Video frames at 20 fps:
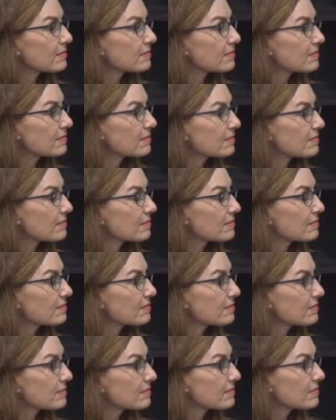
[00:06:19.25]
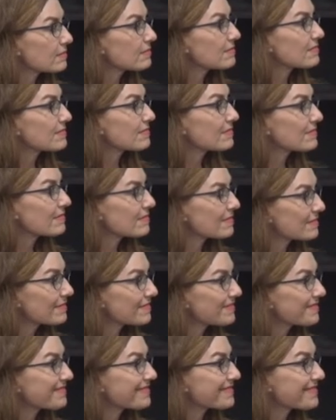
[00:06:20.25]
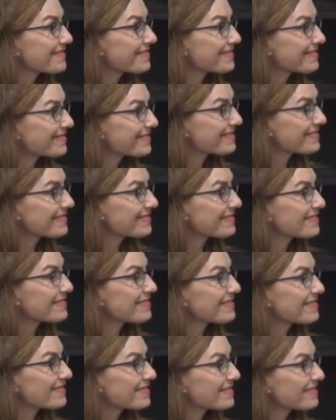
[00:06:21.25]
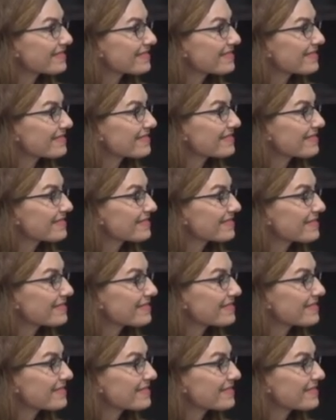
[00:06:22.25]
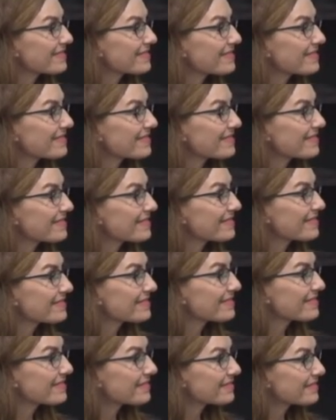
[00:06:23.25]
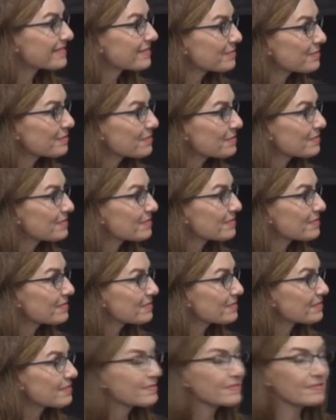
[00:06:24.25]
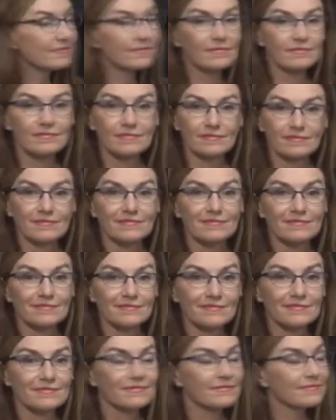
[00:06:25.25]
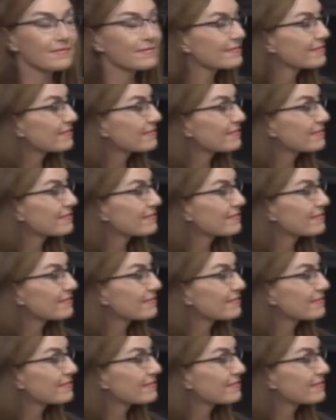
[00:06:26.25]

This person isn't speaking.